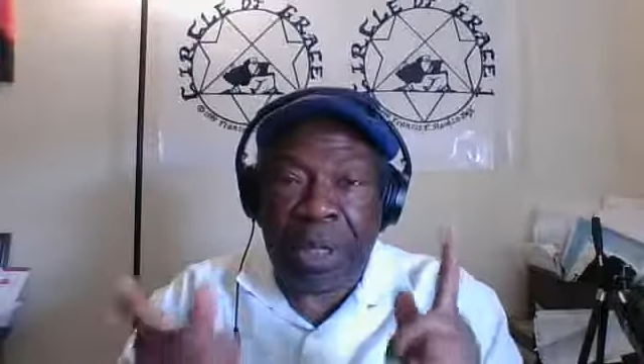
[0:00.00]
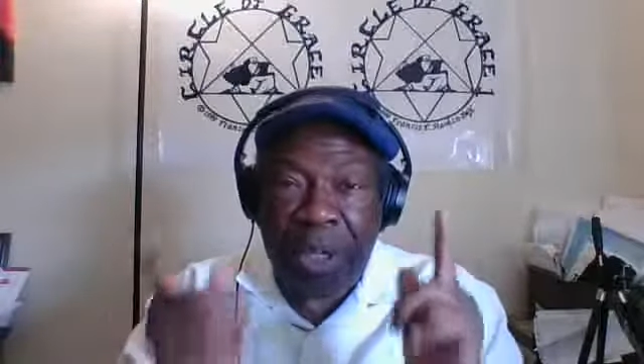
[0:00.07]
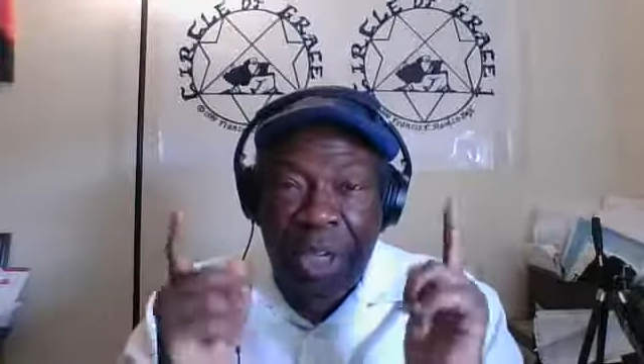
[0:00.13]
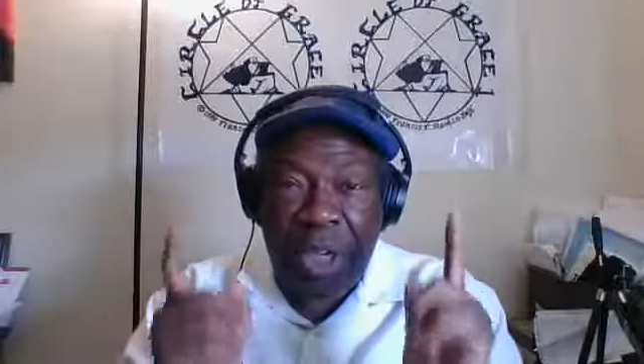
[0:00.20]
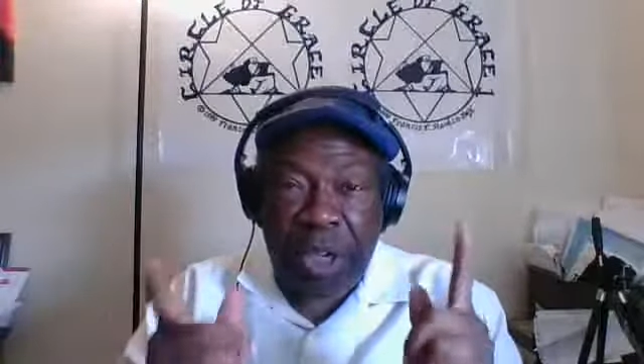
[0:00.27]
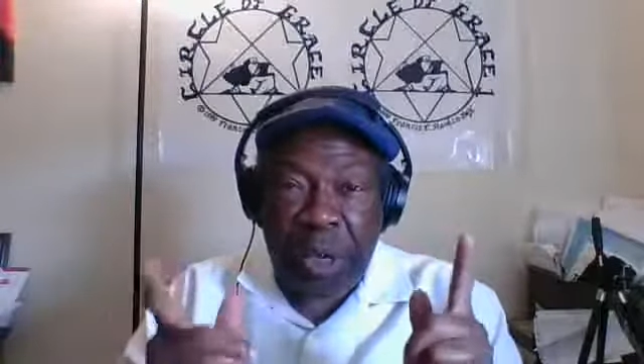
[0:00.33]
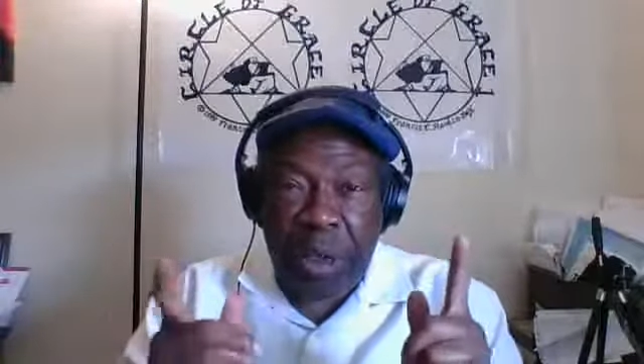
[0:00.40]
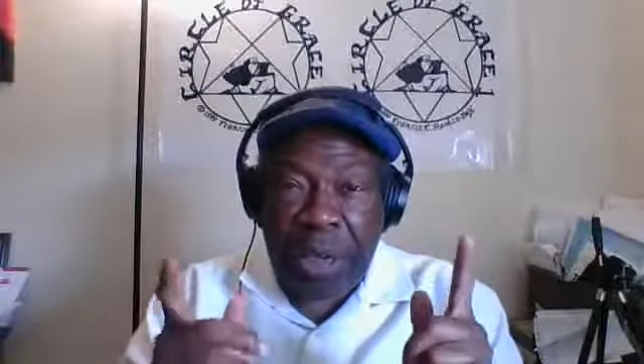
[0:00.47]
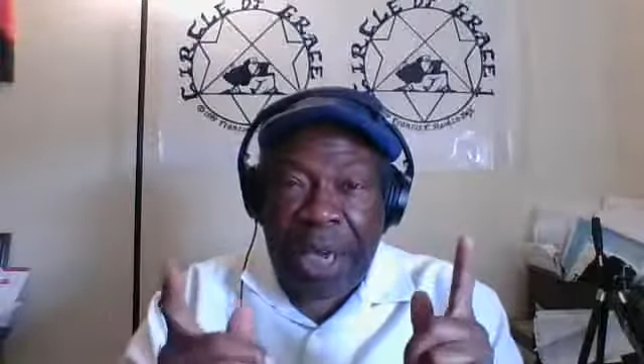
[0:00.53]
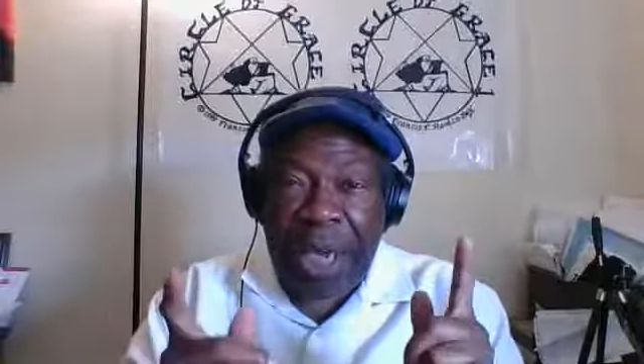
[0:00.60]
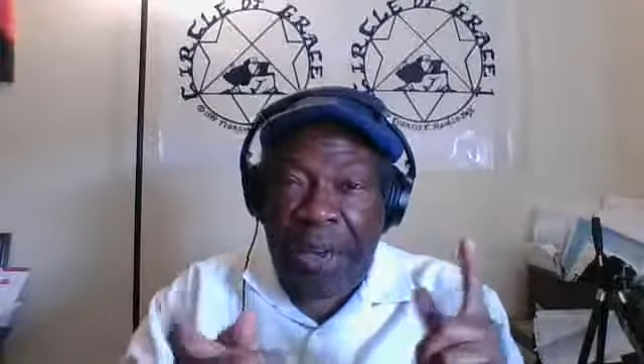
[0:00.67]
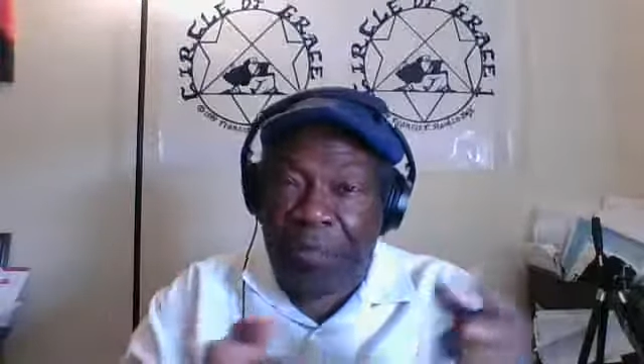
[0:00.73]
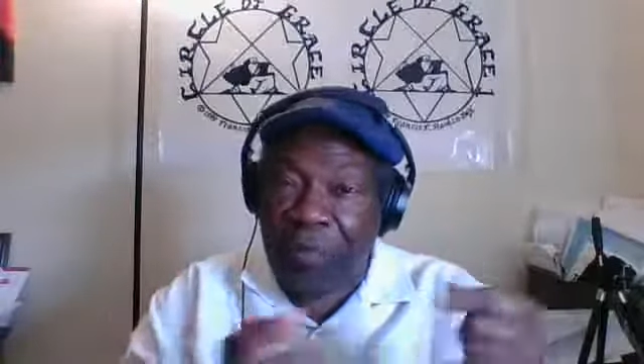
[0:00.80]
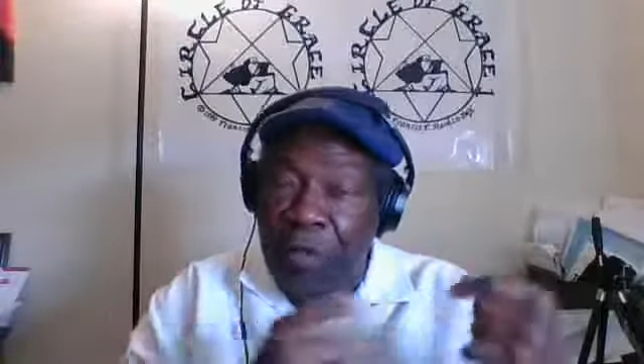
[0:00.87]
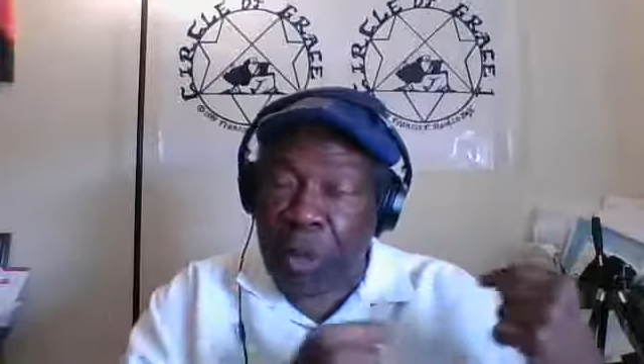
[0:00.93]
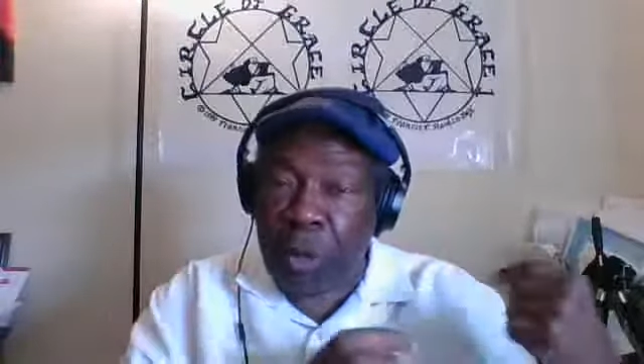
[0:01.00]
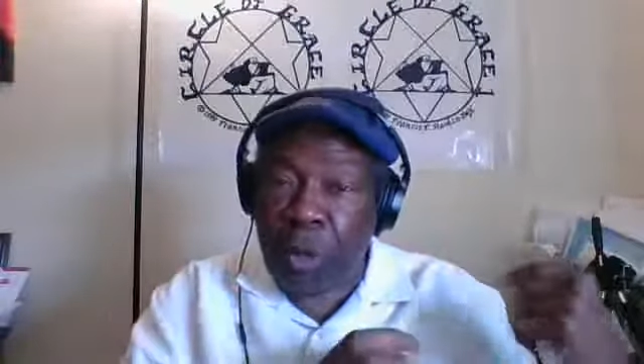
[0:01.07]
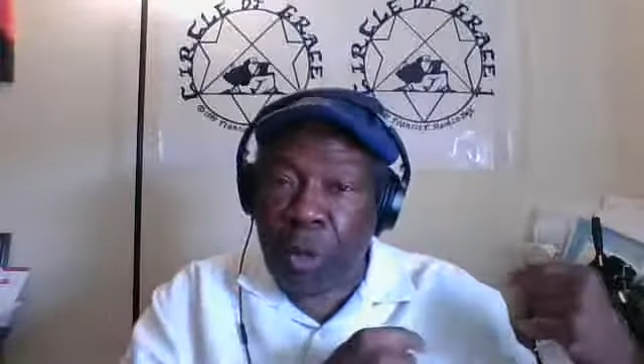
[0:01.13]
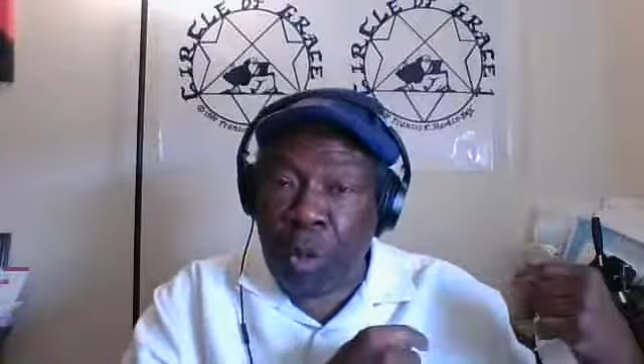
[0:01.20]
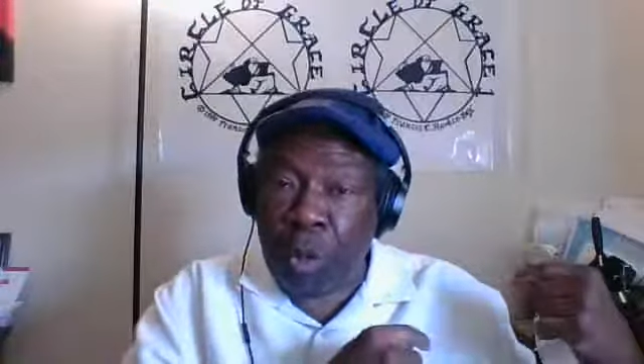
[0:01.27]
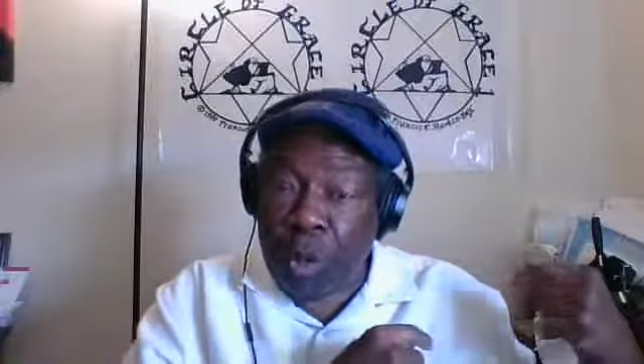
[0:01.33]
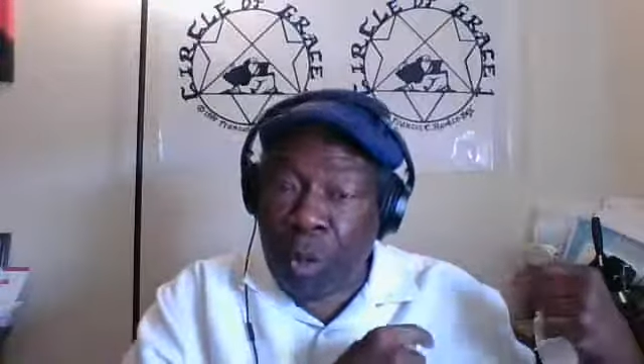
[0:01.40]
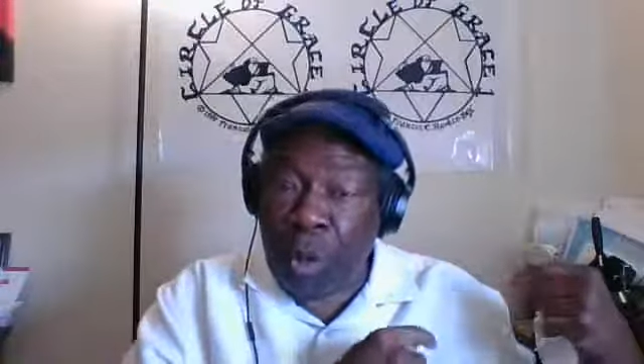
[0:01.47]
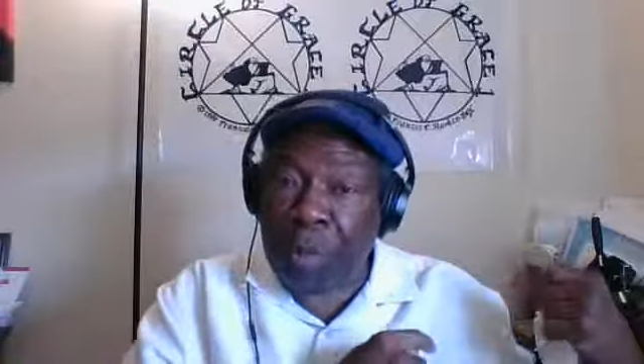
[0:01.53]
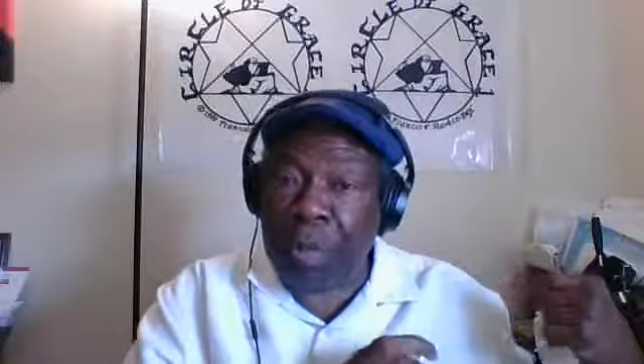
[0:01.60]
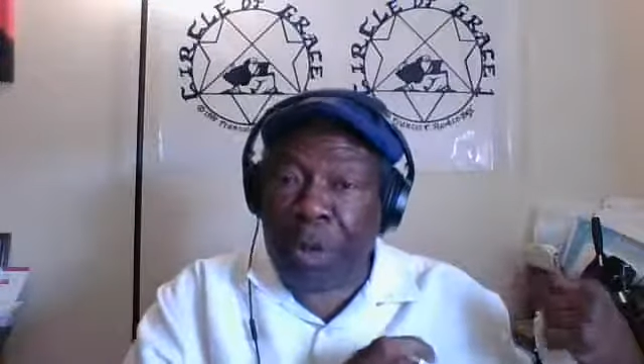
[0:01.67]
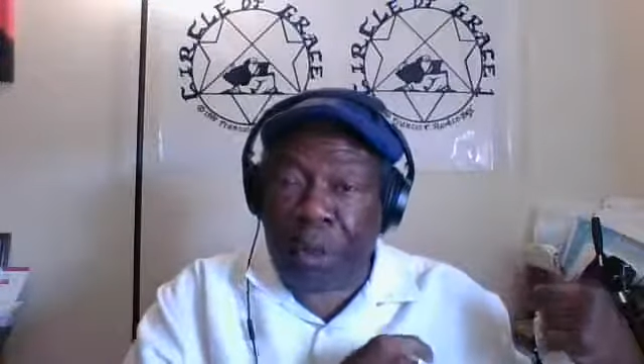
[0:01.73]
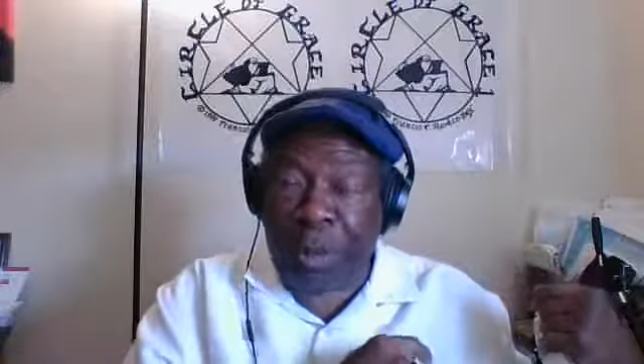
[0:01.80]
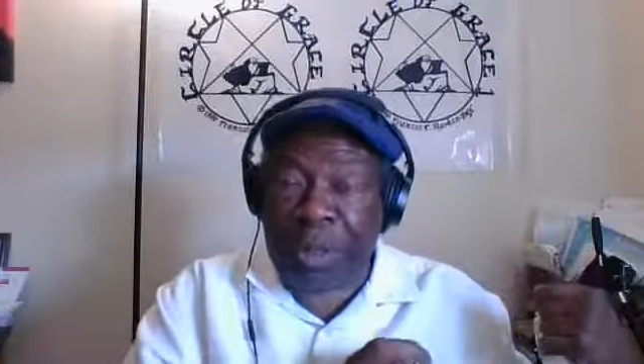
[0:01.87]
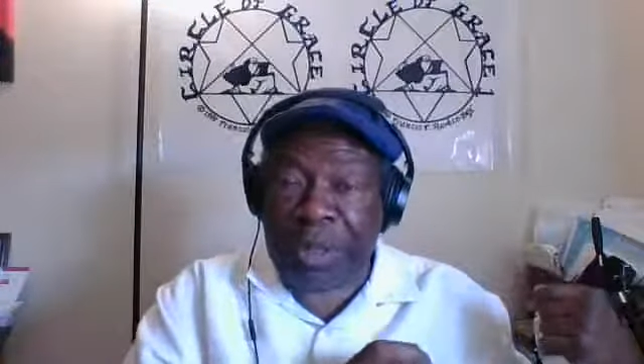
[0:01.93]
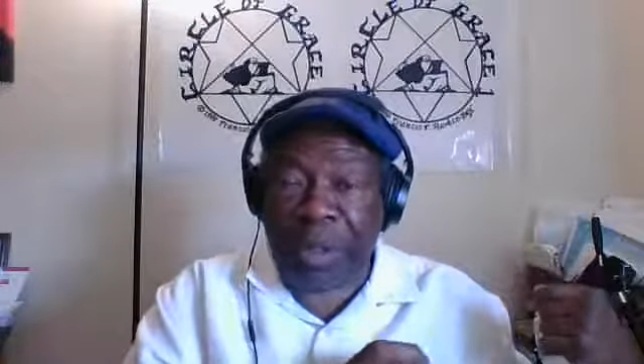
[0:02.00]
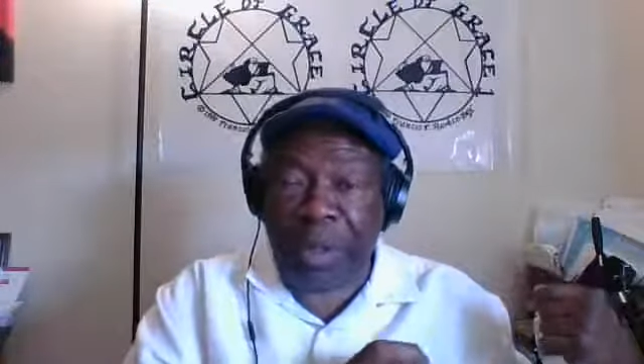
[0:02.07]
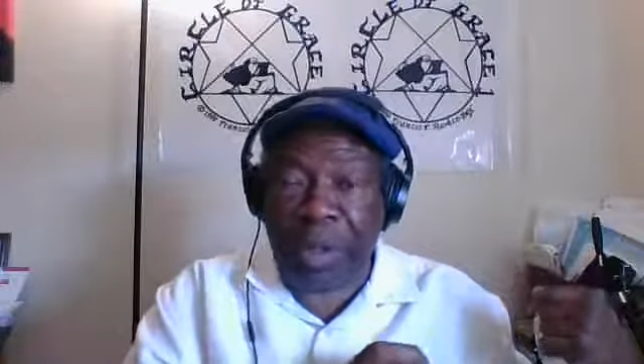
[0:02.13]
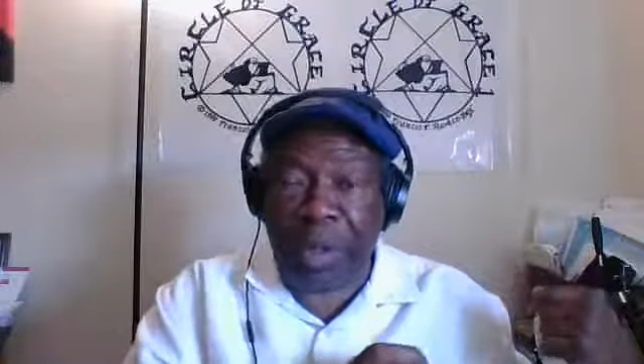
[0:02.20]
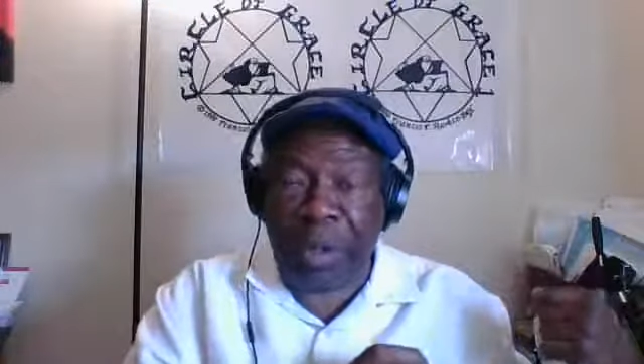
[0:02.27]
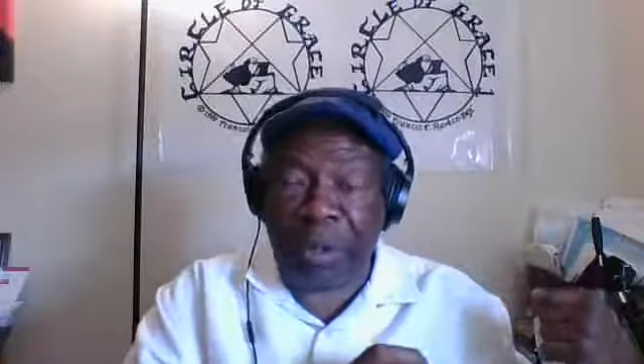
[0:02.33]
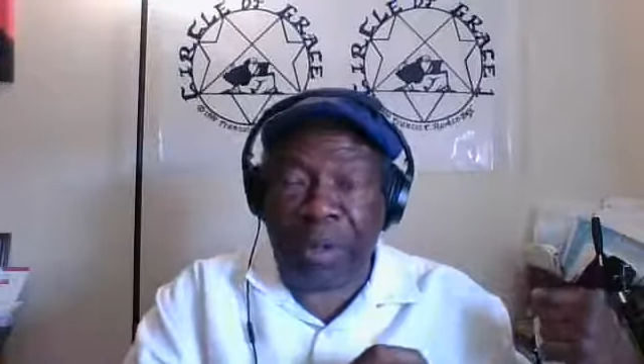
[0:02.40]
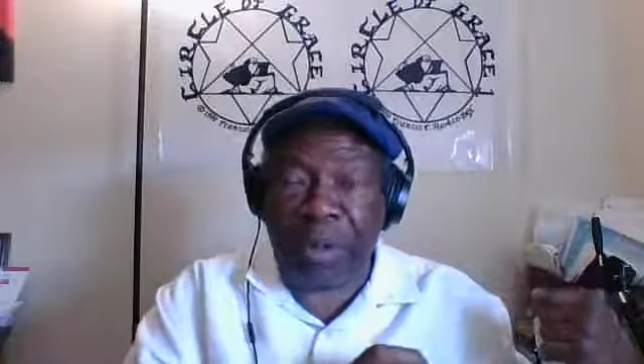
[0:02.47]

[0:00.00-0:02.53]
than you had a few moments ago.